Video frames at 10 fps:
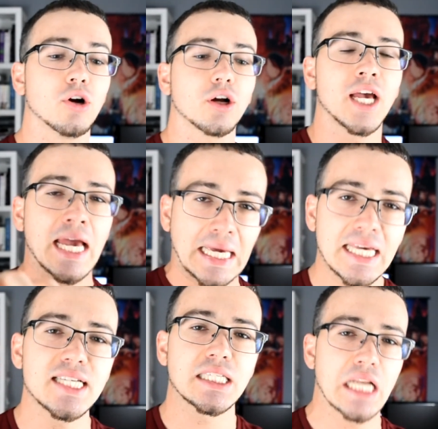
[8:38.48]
arc,
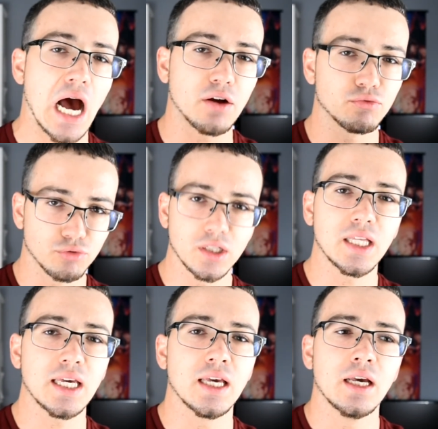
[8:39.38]
he is not
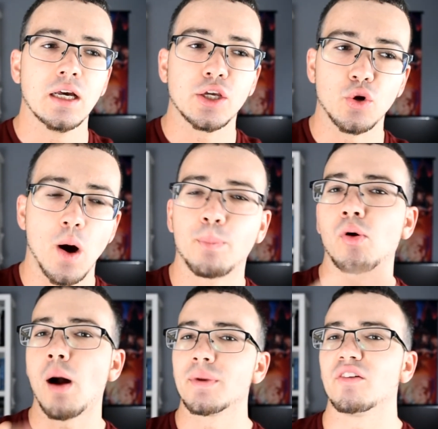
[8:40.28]
really, you know, a
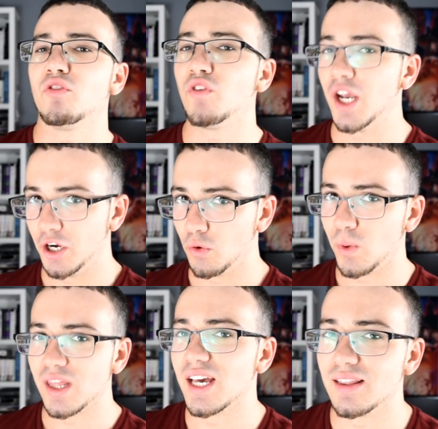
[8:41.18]
prominent figure
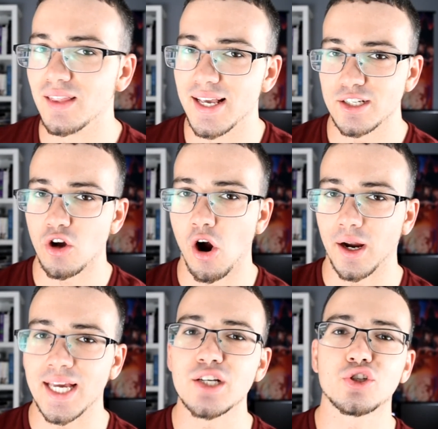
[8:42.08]
within this
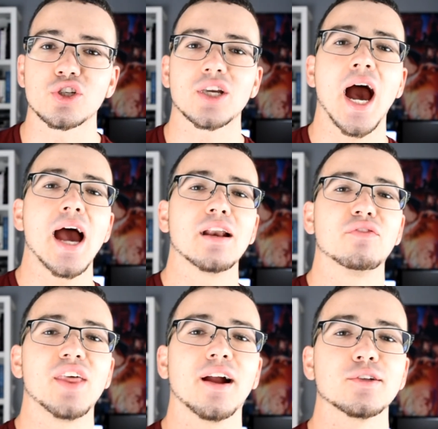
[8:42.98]
arc. He's just kind
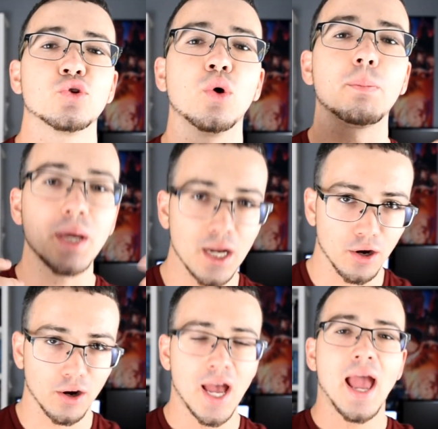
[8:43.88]
of there to
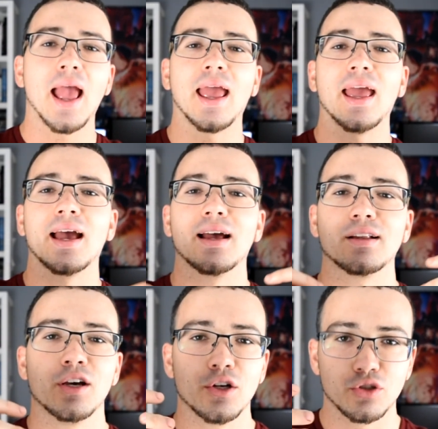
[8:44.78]
appear
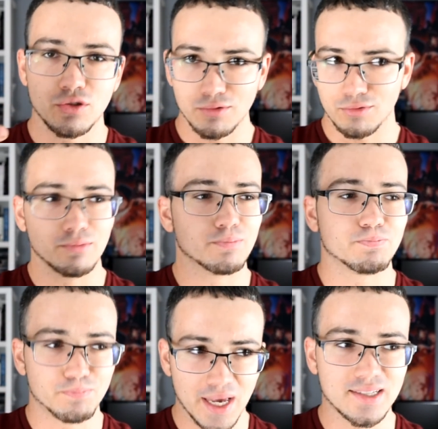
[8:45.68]
and to
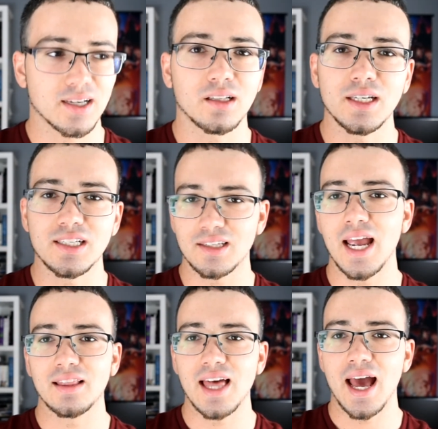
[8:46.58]
basically
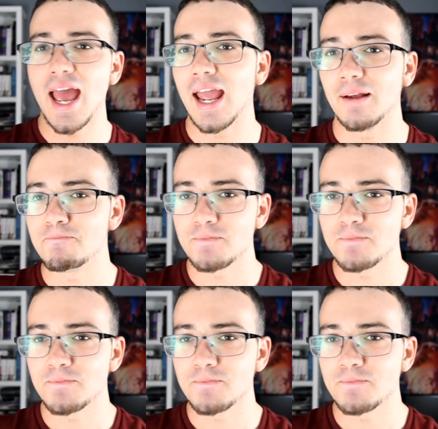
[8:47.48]
state that, hey,